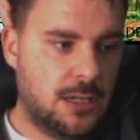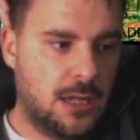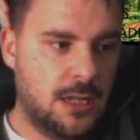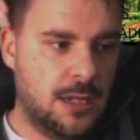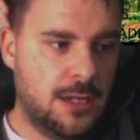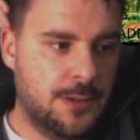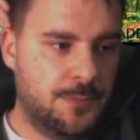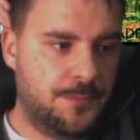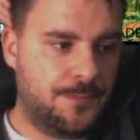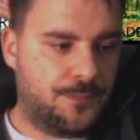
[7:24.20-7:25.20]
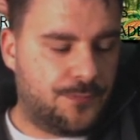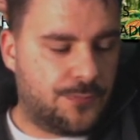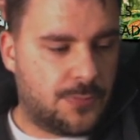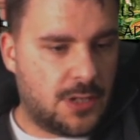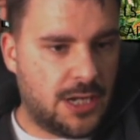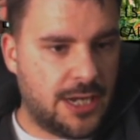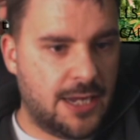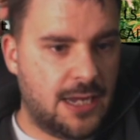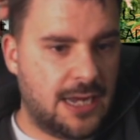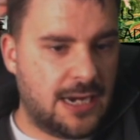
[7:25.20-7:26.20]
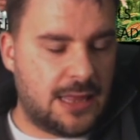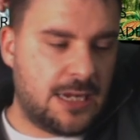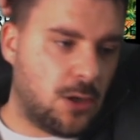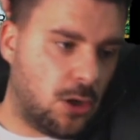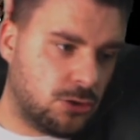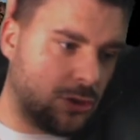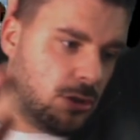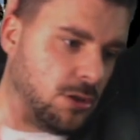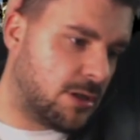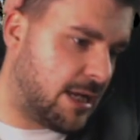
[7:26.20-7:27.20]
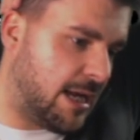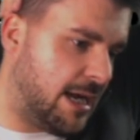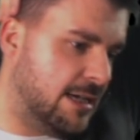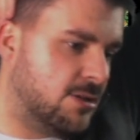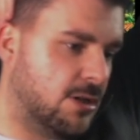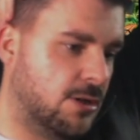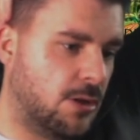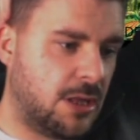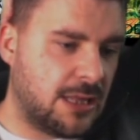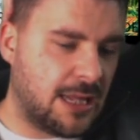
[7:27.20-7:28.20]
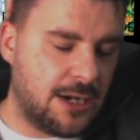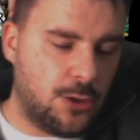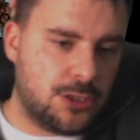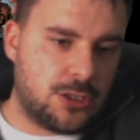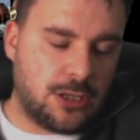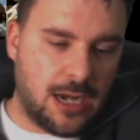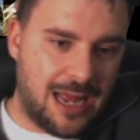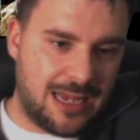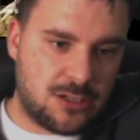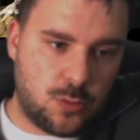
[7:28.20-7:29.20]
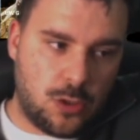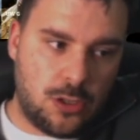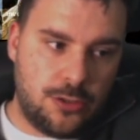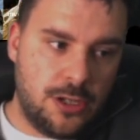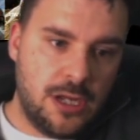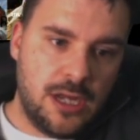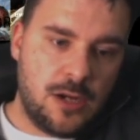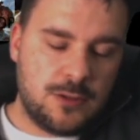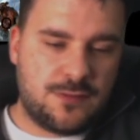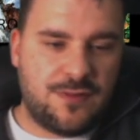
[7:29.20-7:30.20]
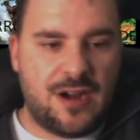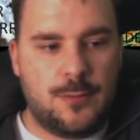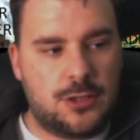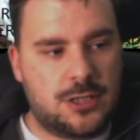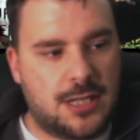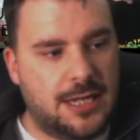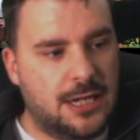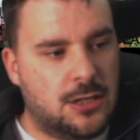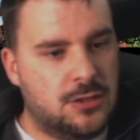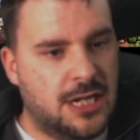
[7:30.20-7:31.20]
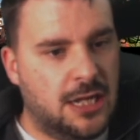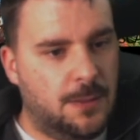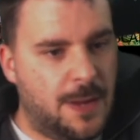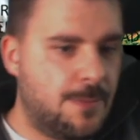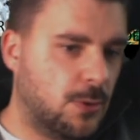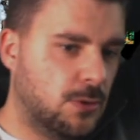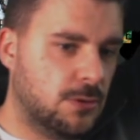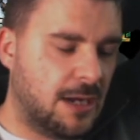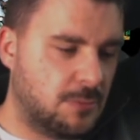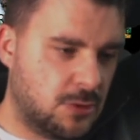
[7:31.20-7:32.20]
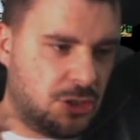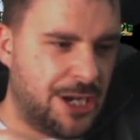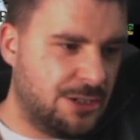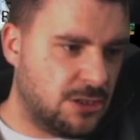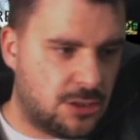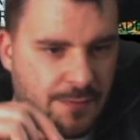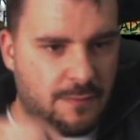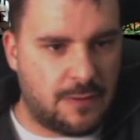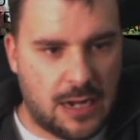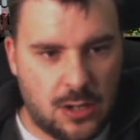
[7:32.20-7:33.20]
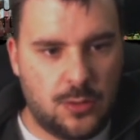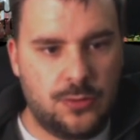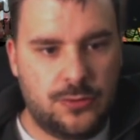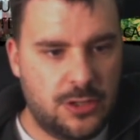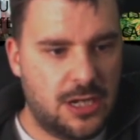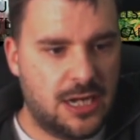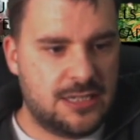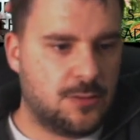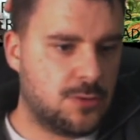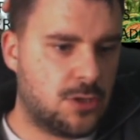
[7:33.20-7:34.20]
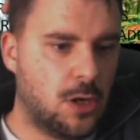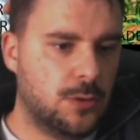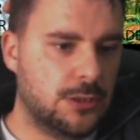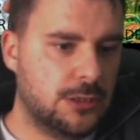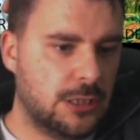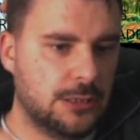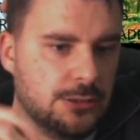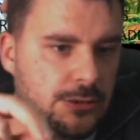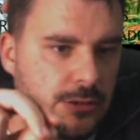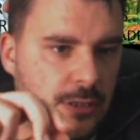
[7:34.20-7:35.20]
Yeah, and I think also, guys, another thing that I noticed on the last one was very much that you could tell people I was changing stuff around as I was going, and